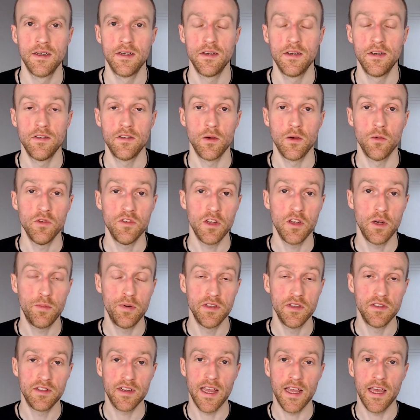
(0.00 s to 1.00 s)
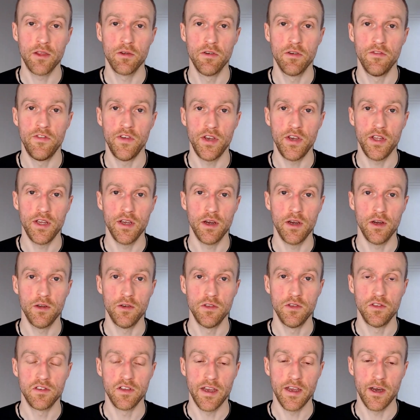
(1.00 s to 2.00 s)
So I wanted to put together a video
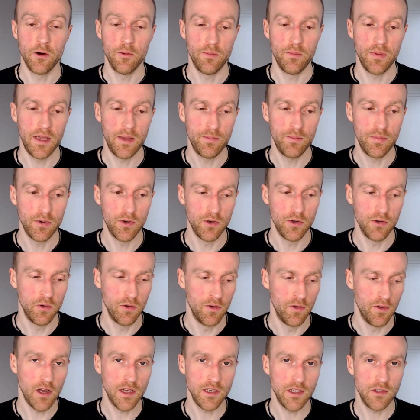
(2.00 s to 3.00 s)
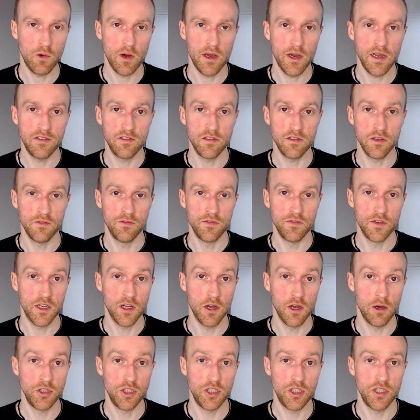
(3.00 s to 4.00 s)
to help people find ways of
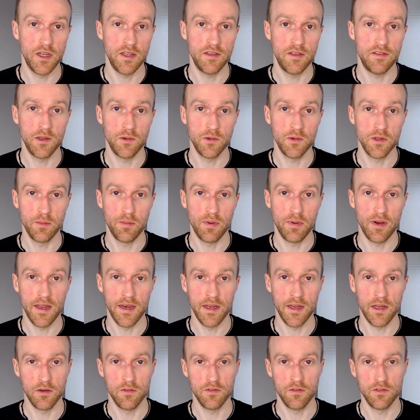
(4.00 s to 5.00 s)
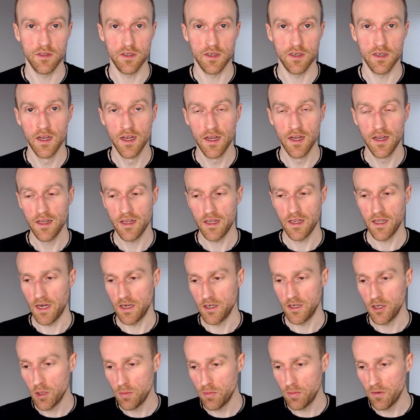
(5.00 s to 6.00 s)
negotiating with a planning officer. I
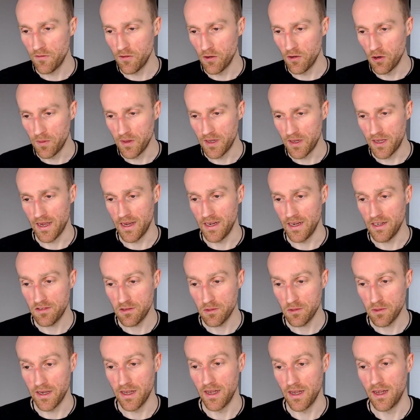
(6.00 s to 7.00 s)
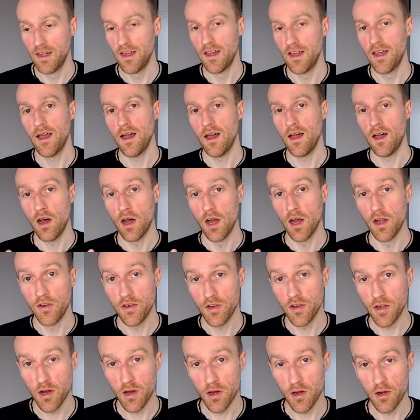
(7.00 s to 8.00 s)
know before we get into it, I
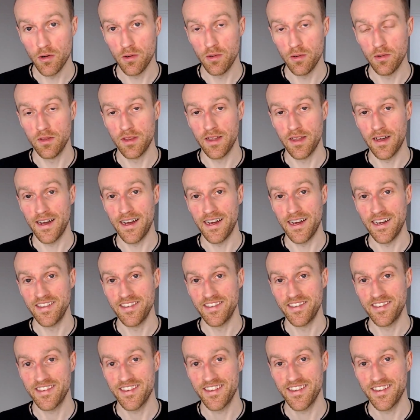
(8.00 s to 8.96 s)
know that